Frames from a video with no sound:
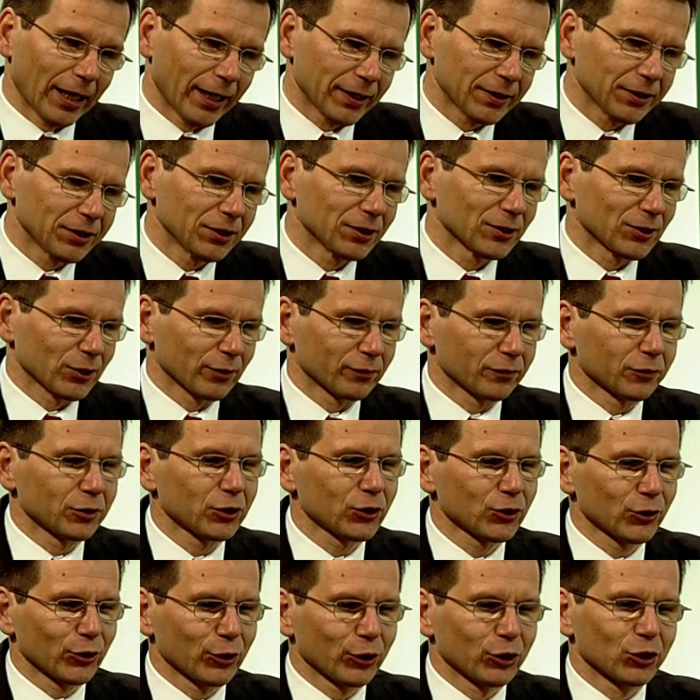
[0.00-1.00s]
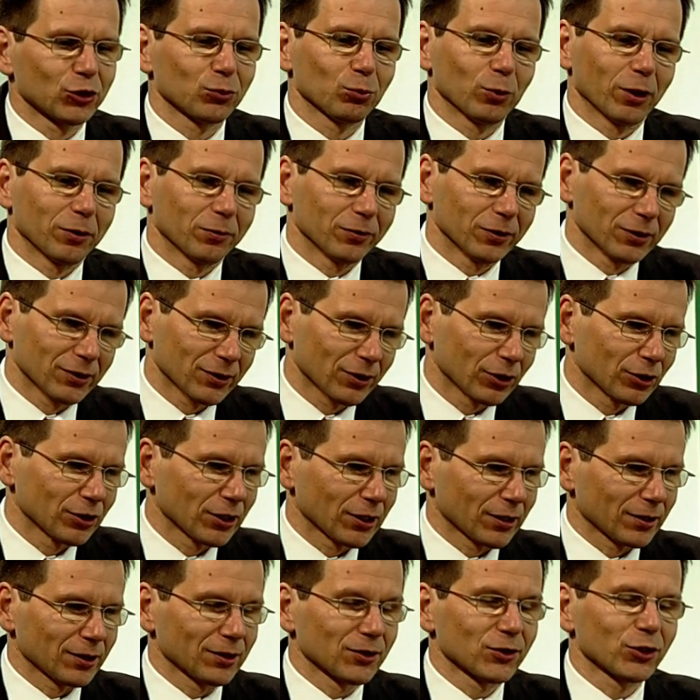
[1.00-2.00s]
8 years of research where we've
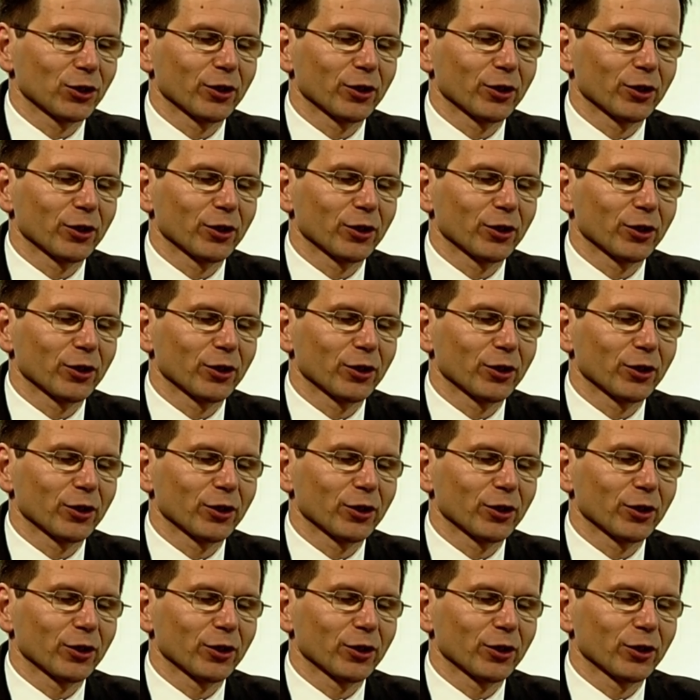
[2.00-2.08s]
conducted